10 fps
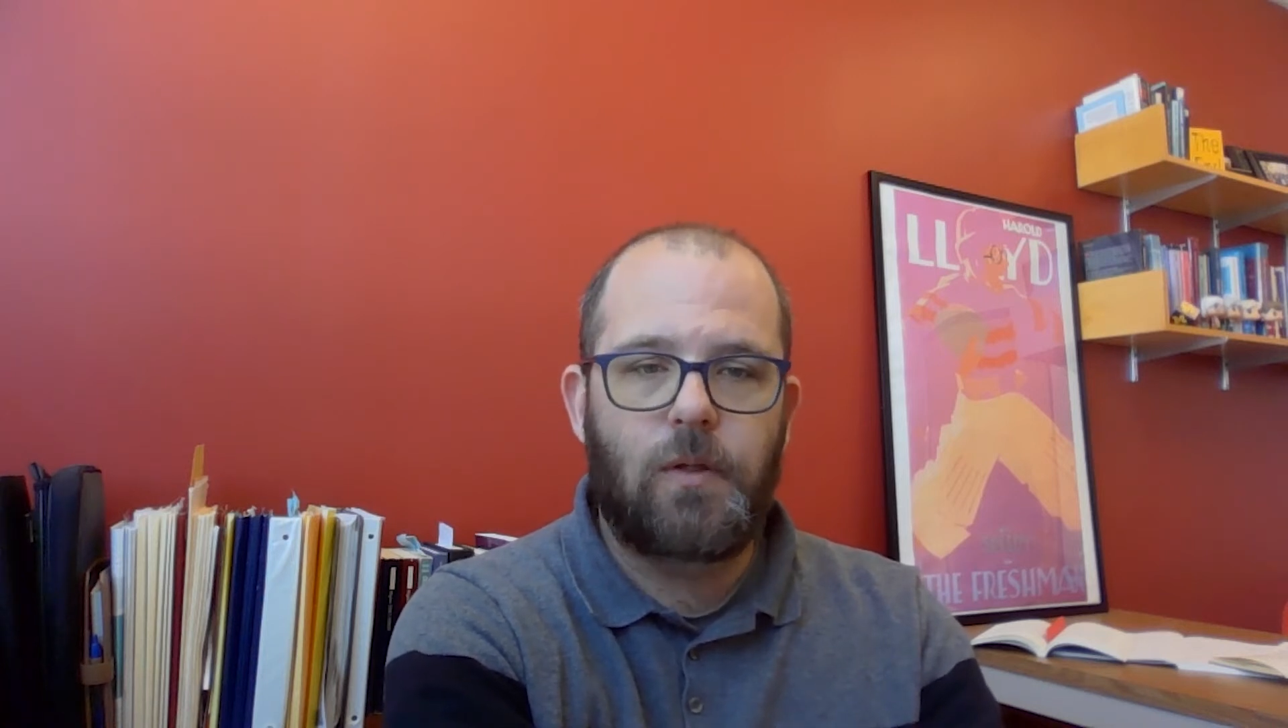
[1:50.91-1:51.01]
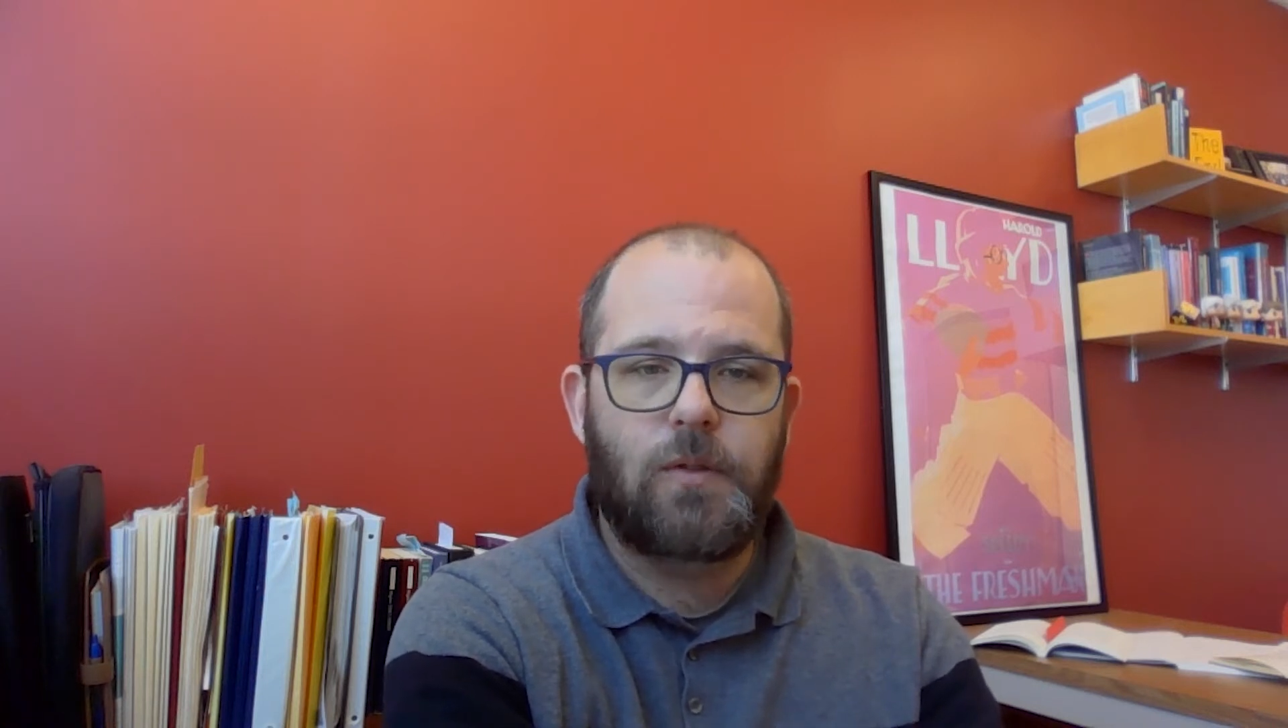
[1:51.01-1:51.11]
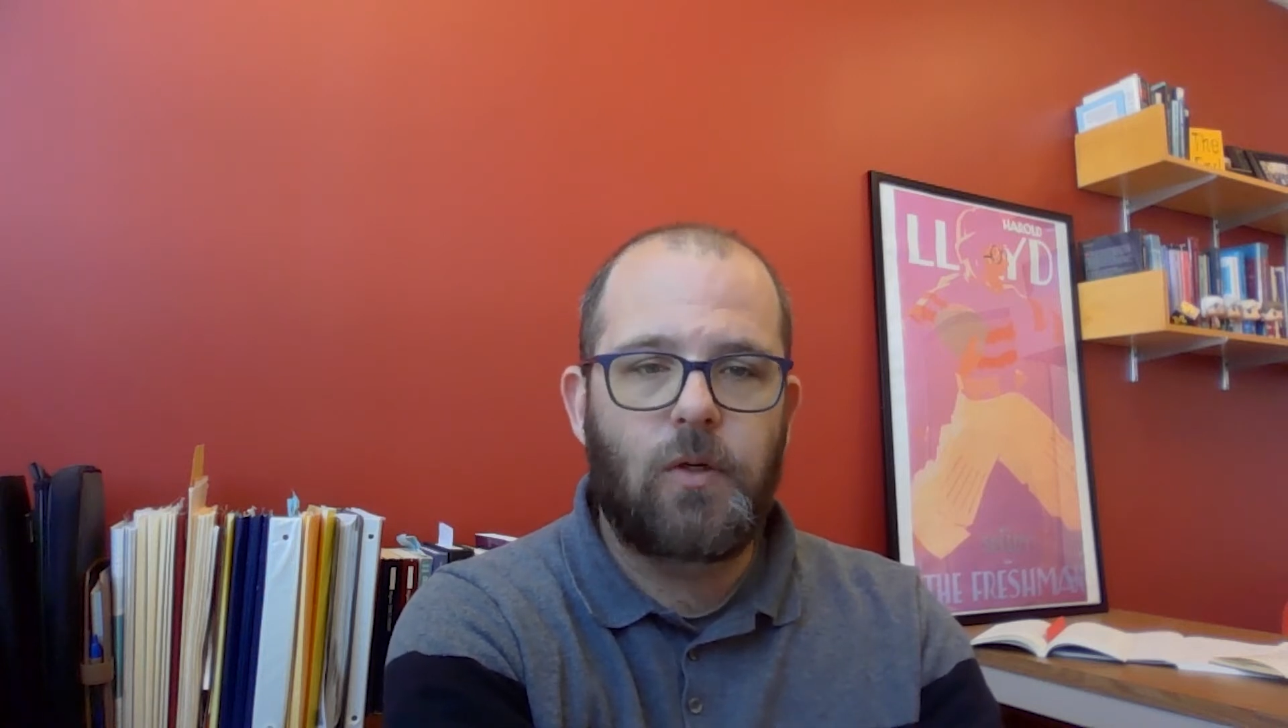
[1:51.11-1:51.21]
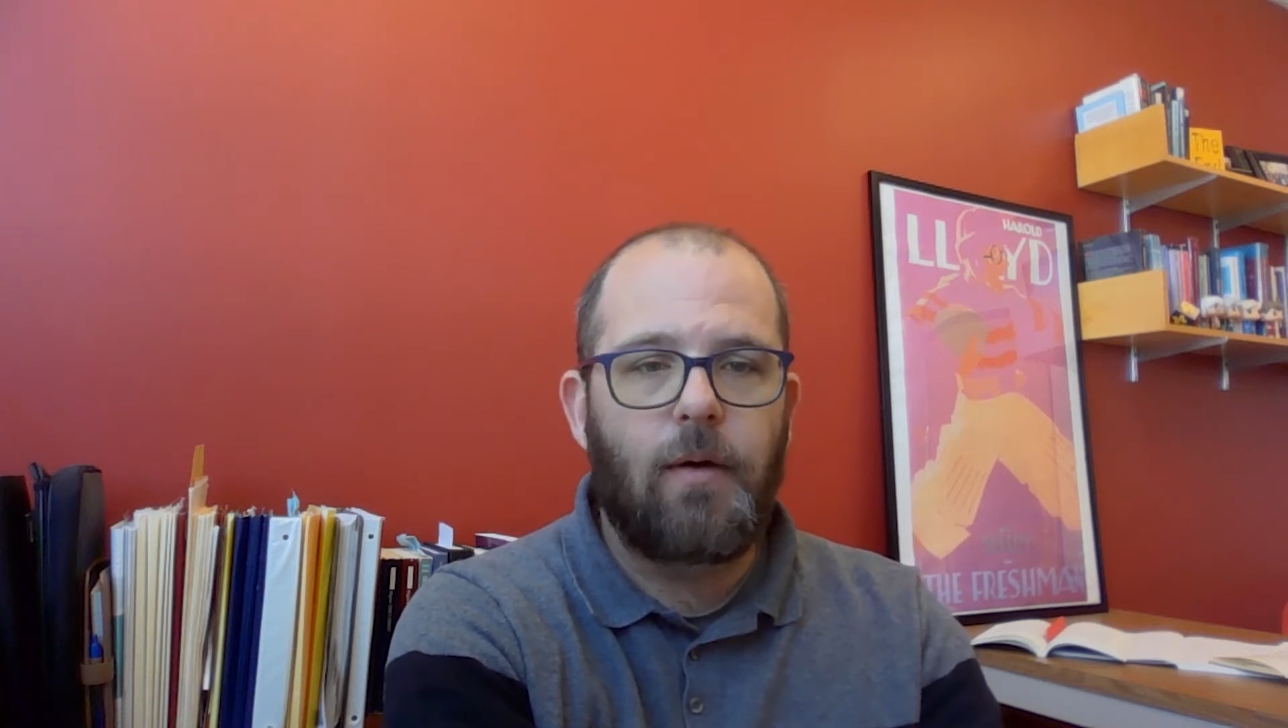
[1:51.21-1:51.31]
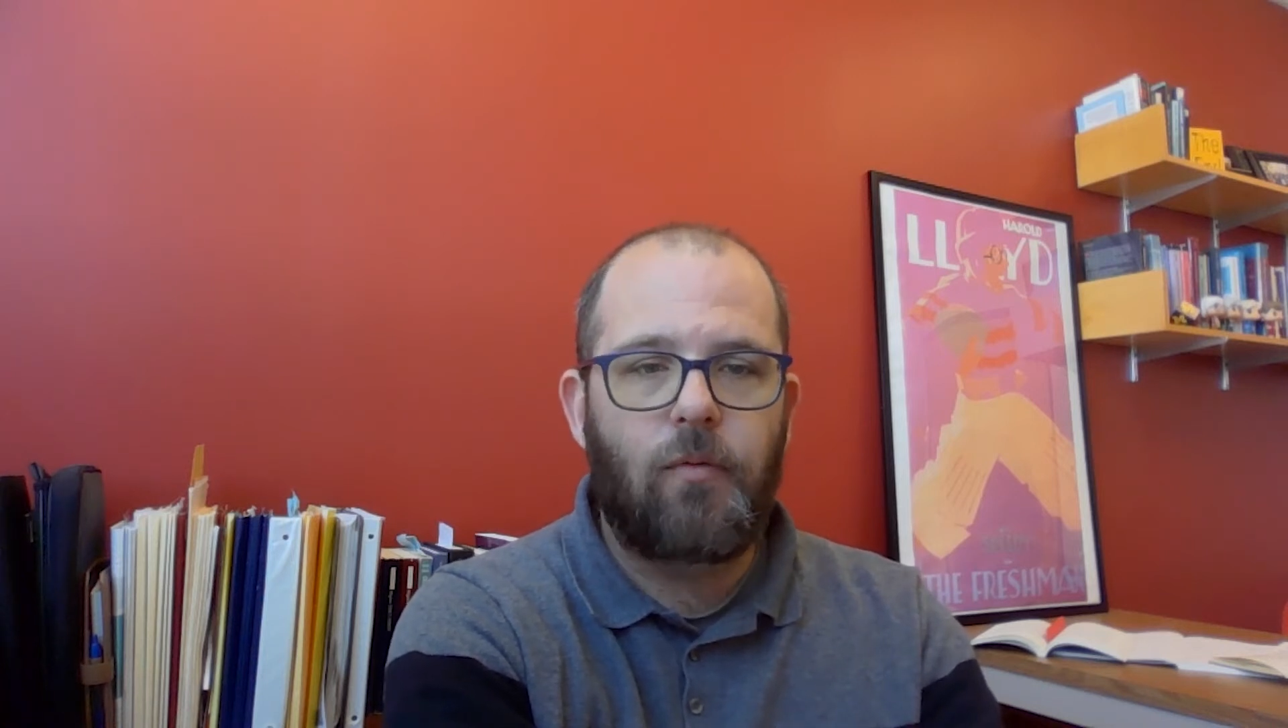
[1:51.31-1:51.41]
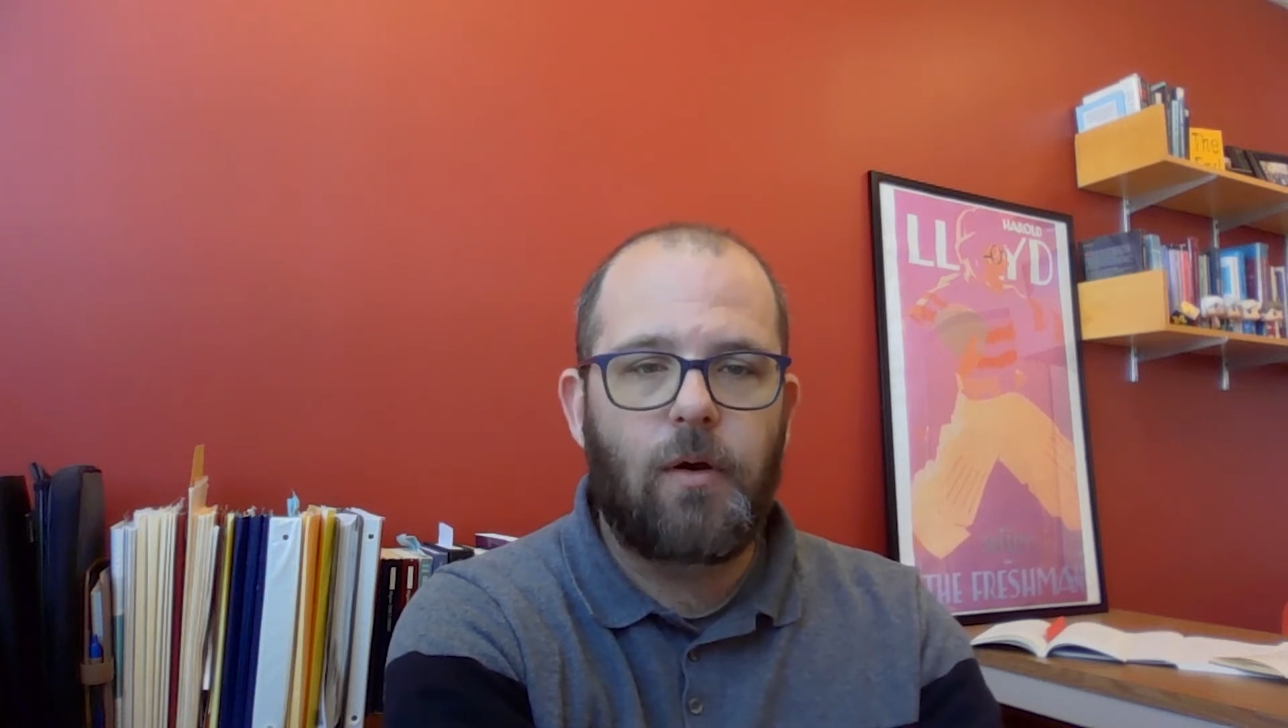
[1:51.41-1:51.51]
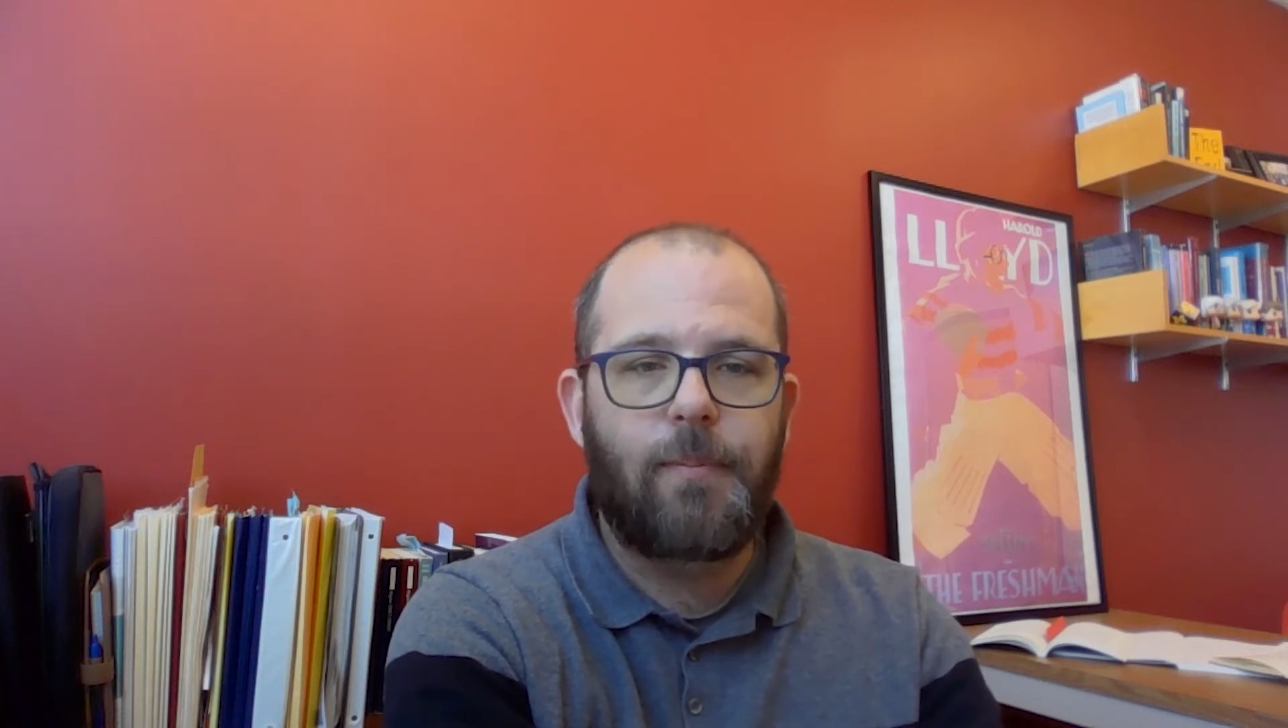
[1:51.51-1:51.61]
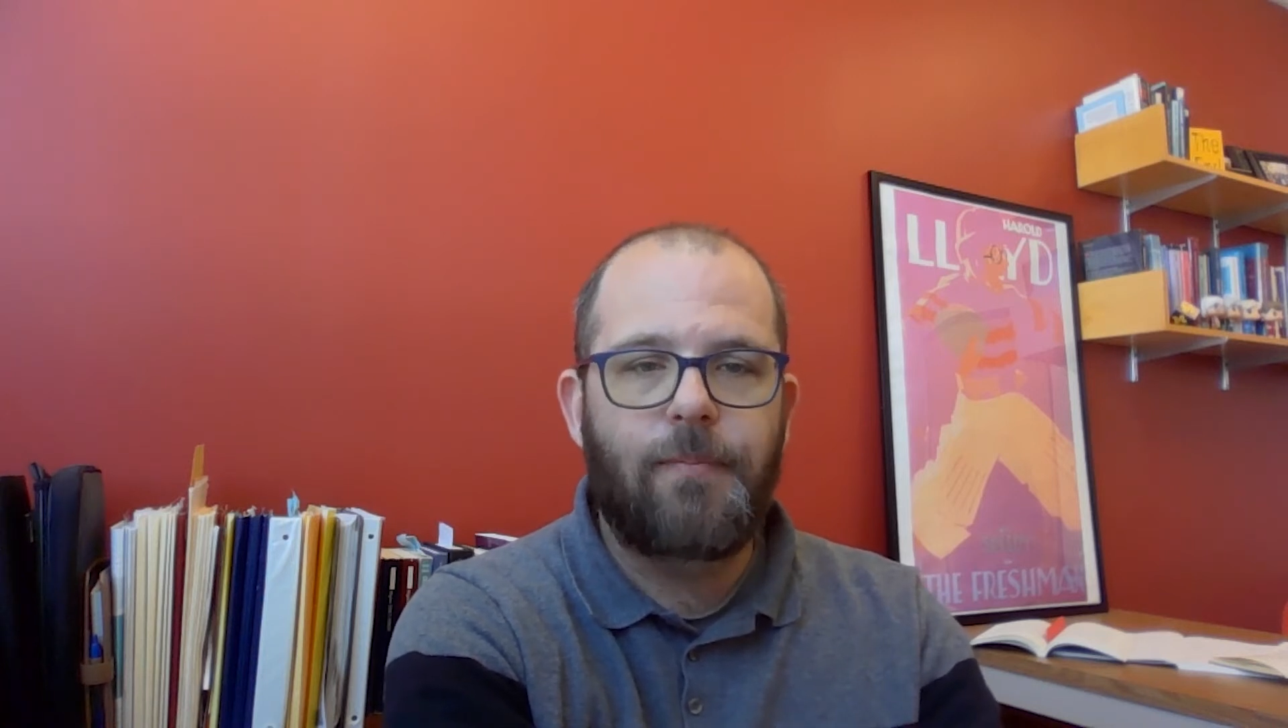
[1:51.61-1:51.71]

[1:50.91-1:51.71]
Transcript: the software.